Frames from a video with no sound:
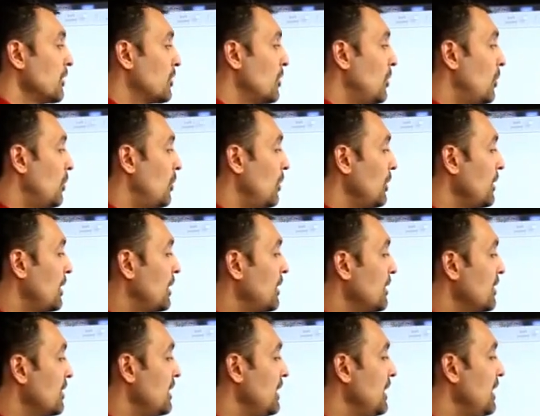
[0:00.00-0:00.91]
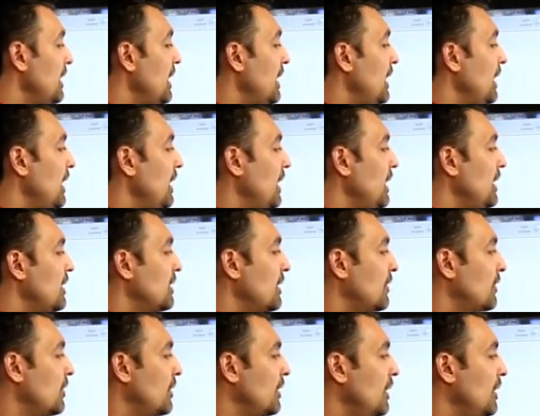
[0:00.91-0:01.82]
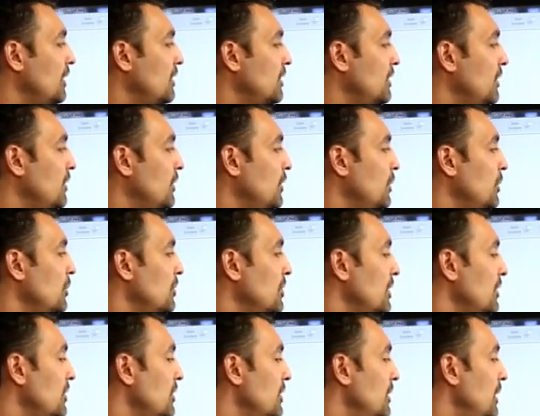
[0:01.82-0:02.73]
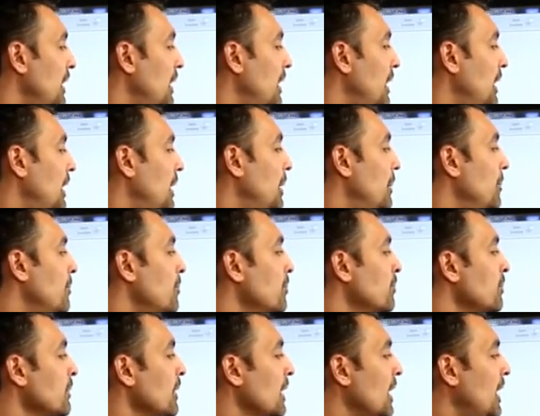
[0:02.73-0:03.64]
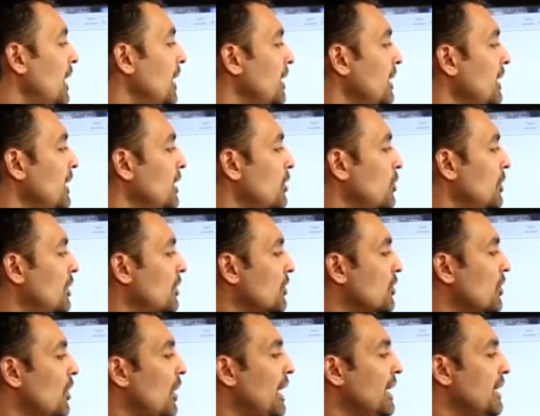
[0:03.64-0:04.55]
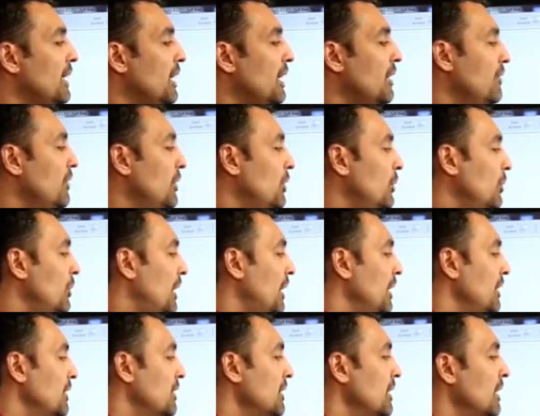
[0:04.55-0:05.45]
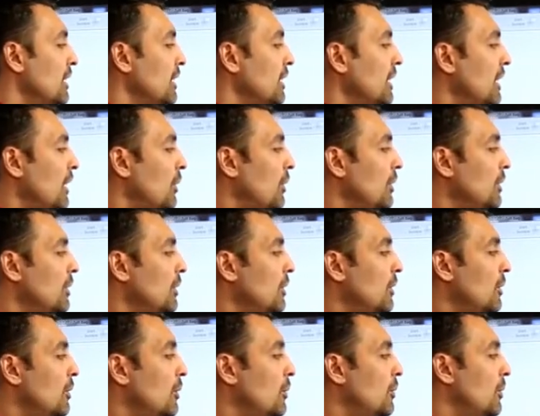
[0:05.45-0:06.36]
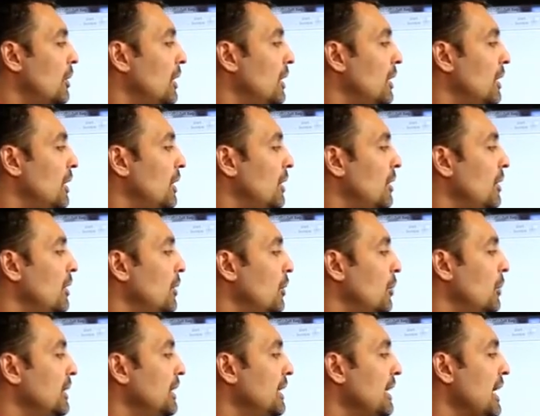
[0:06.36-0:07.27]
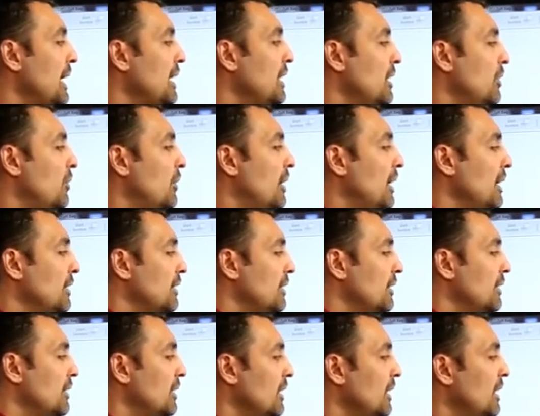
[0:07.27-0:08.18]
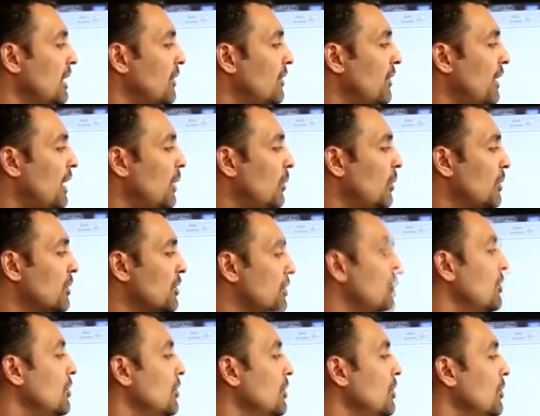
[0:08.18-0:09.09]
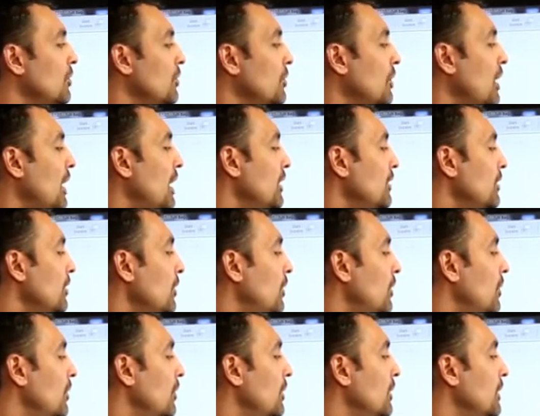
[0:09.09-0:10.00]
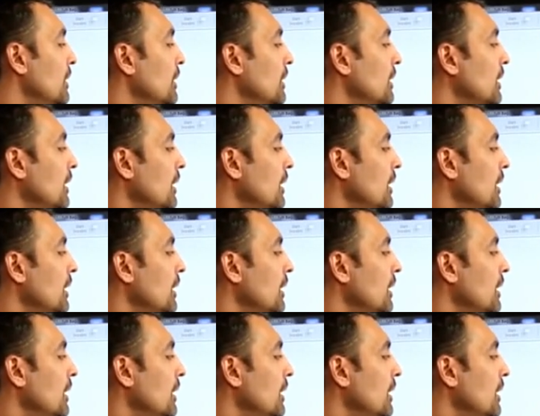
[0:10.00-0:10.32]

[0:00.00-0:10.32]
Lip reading: So what you can see here is I've got a list of users, and each one has got edit and view rights. Now with the edit rights is if I was to write on